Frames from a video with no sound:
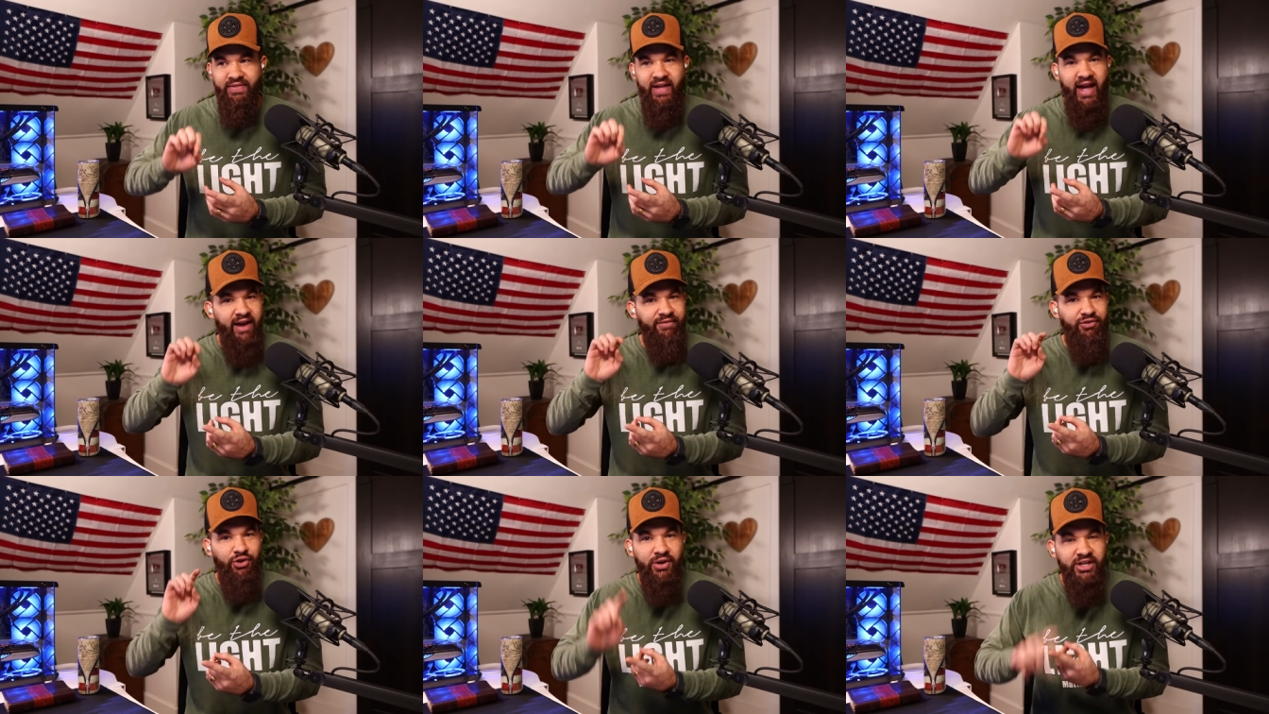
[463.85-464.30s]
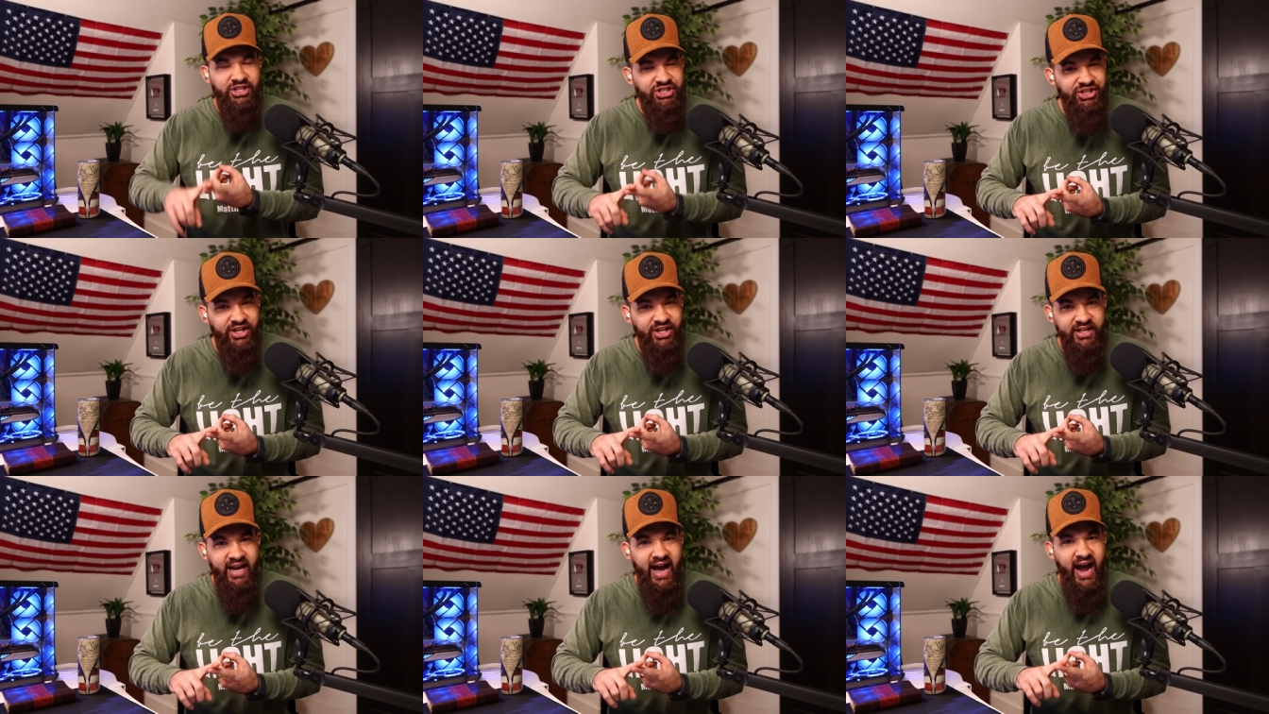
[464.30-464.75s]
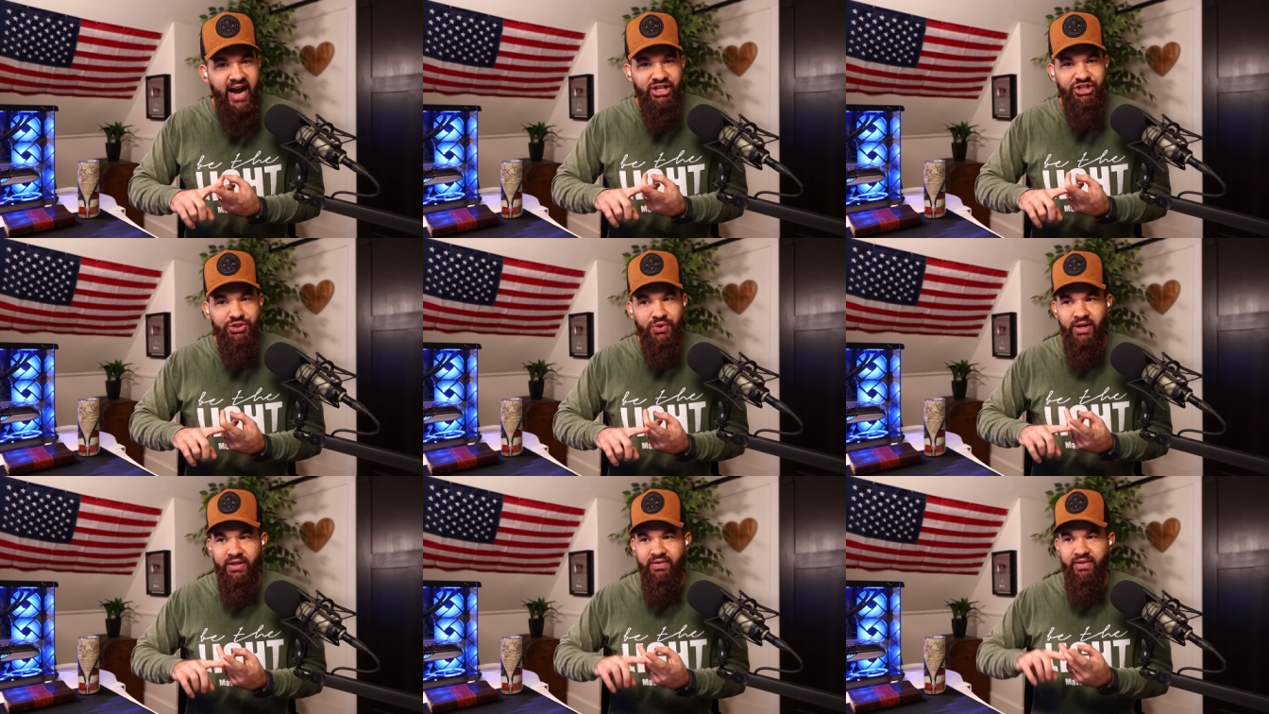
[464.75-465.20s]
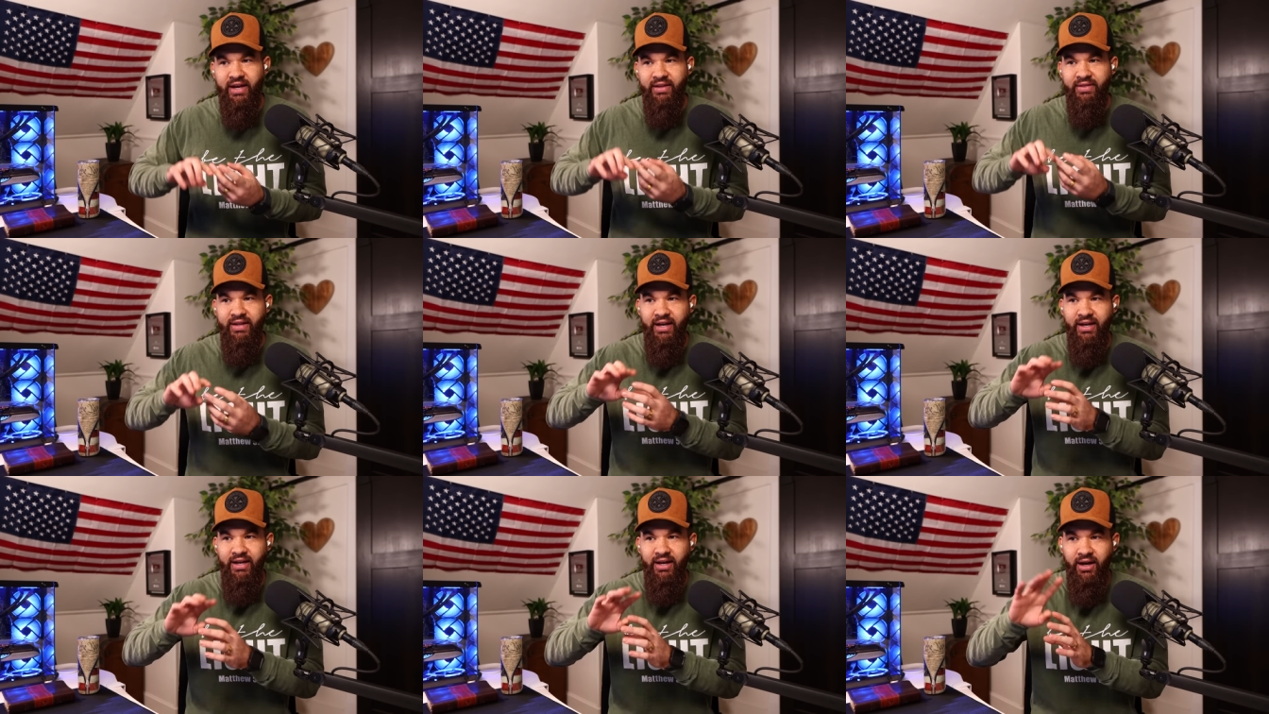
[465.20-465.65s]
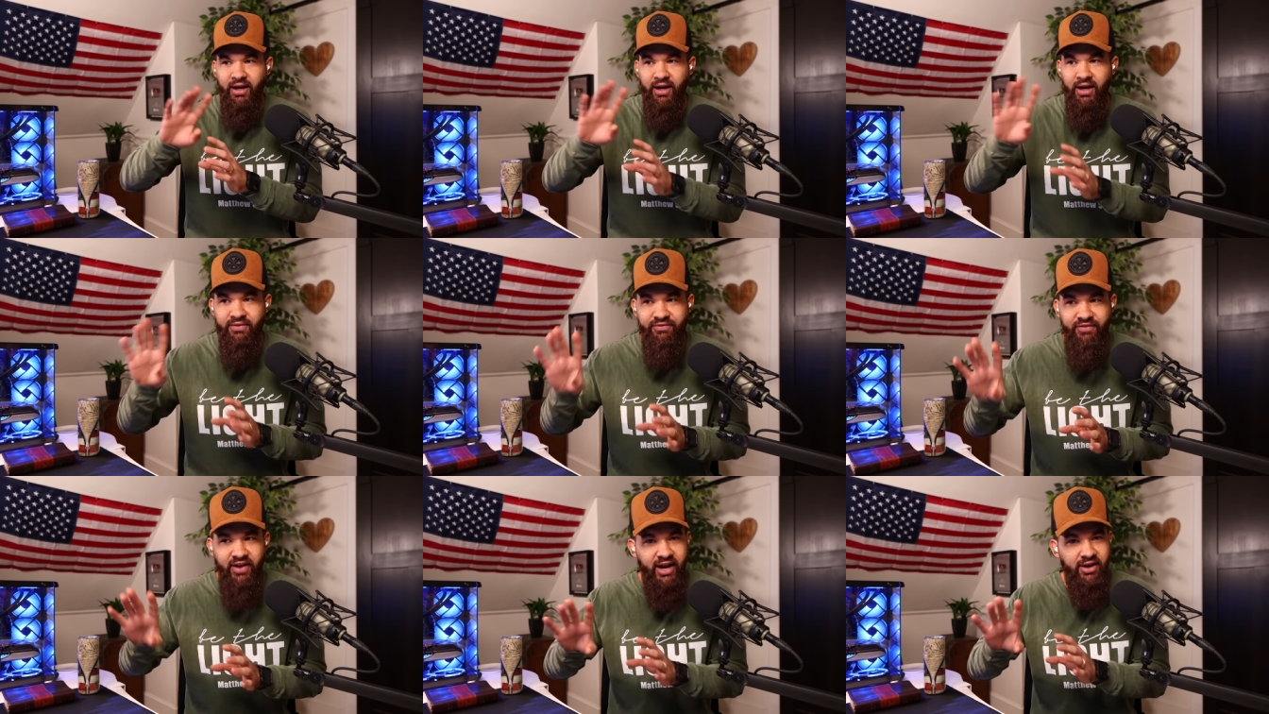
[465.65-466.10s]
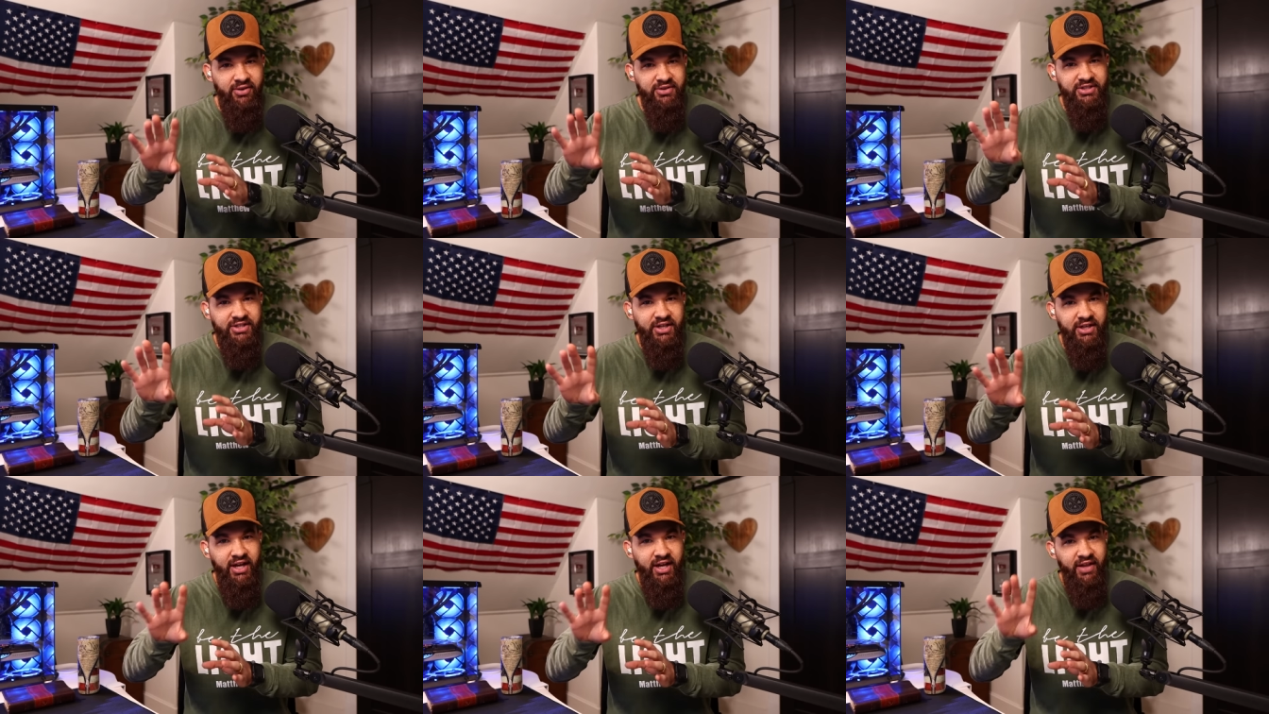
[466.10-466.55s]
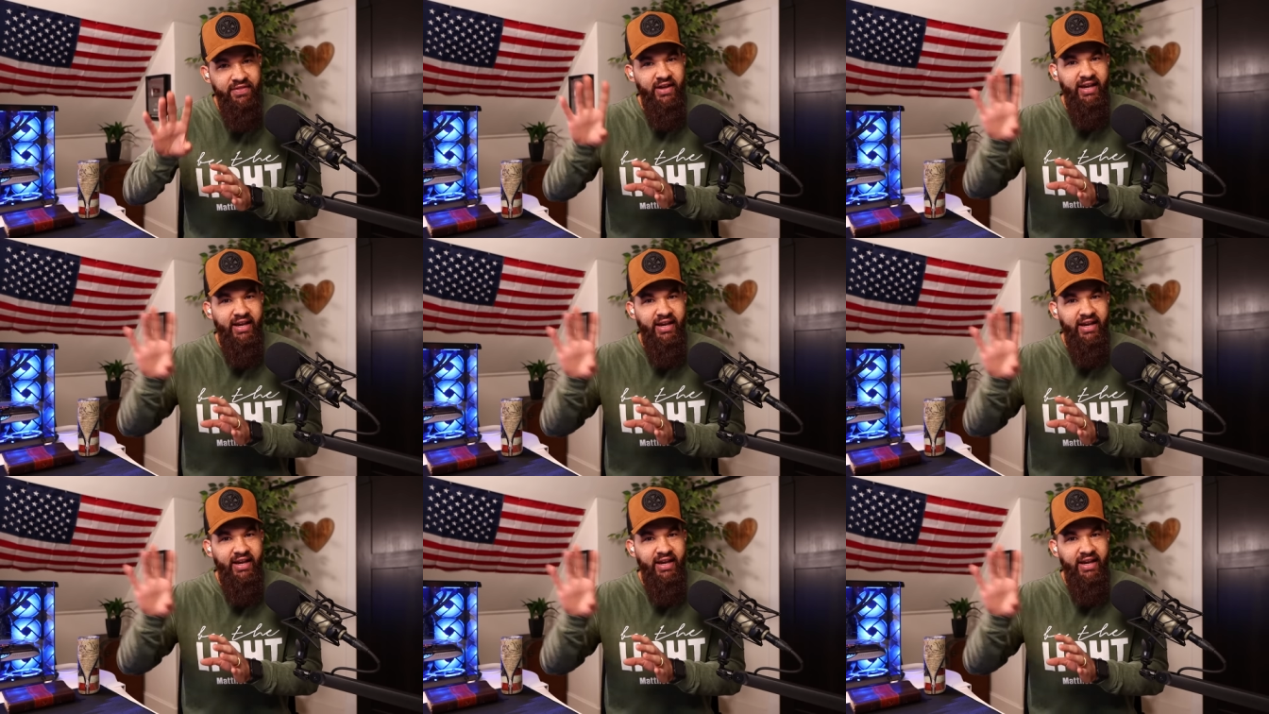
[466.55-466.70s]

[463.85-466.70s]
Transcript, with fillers: that have Christian doctrine that, that unveils the,